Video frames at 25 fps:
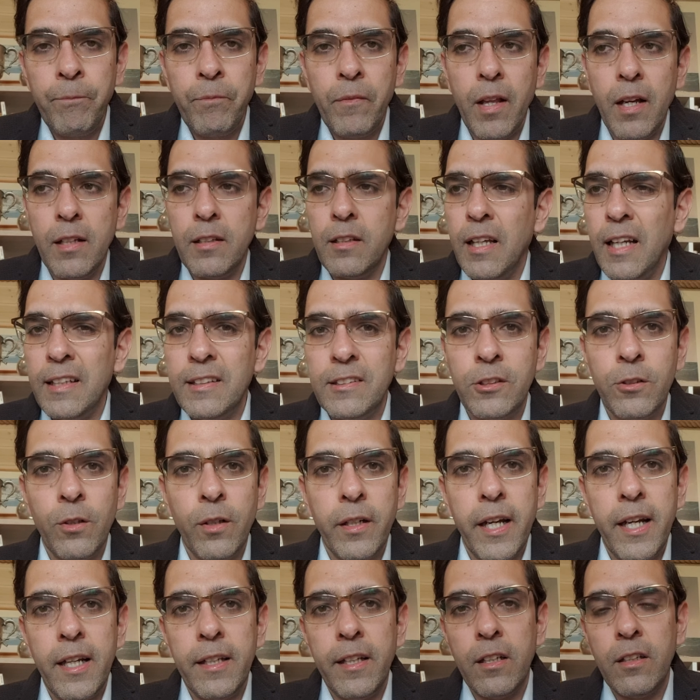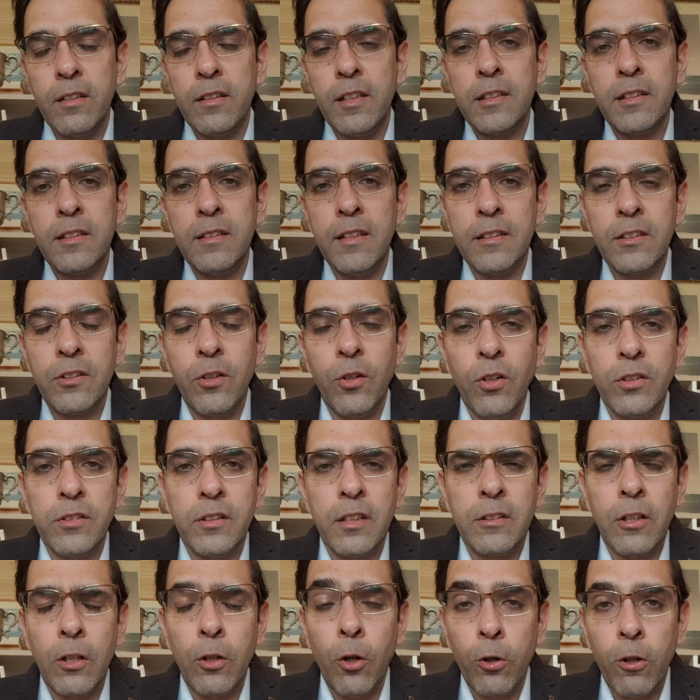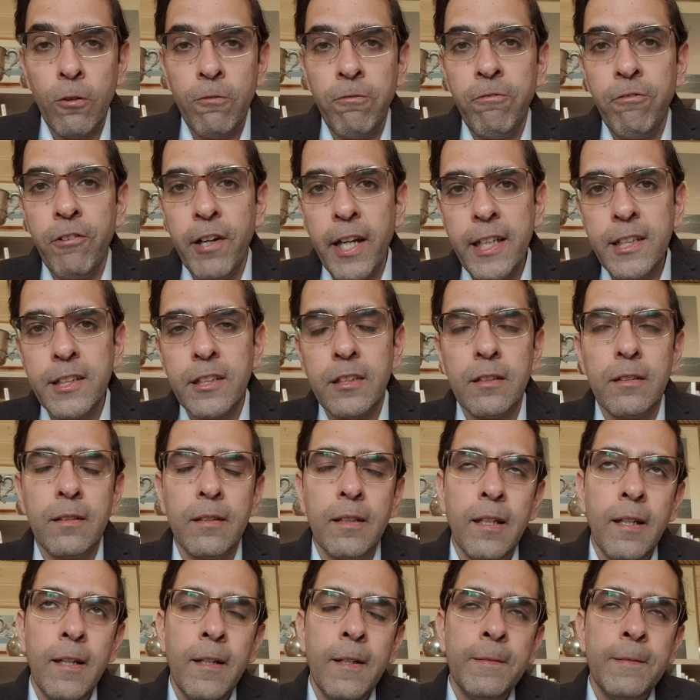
And so again, this causes a lot of friction.